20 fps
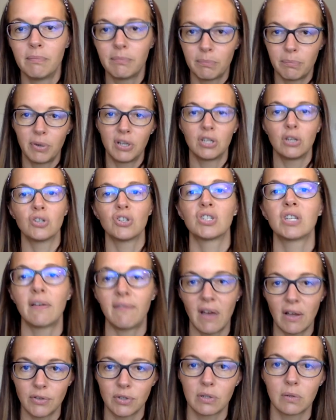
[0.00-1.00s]
put your stuff
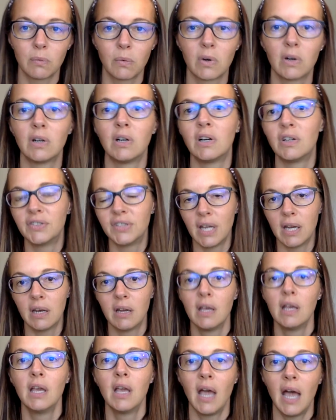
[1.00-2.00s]
out to the world
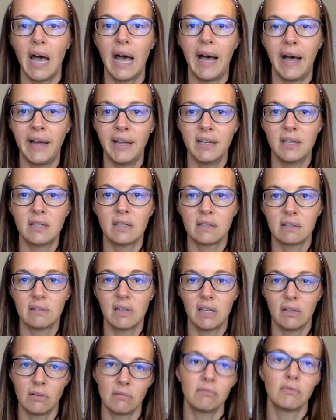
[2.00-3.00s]
and
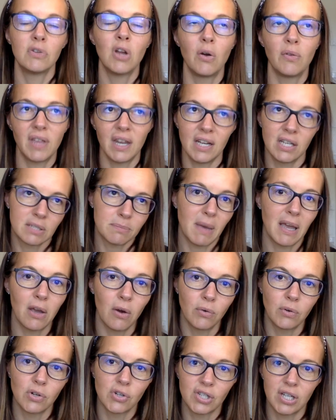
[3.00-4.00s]
know that it's my
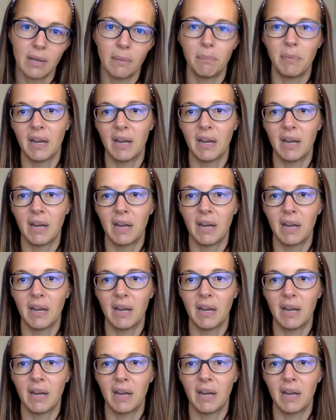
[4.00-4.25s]
ownership.